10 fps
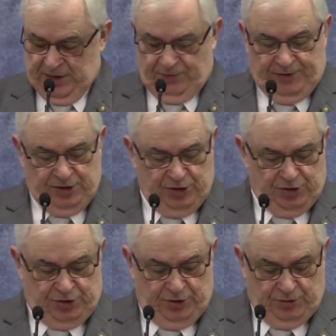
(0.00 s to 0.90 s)

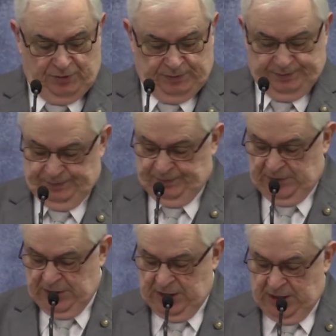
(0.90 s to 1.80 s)
Ephesians 2,
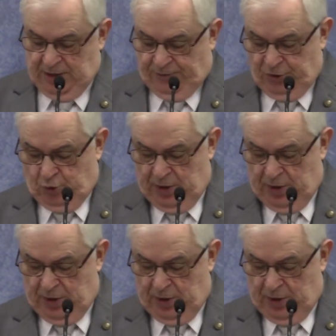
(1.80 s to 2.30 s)
verse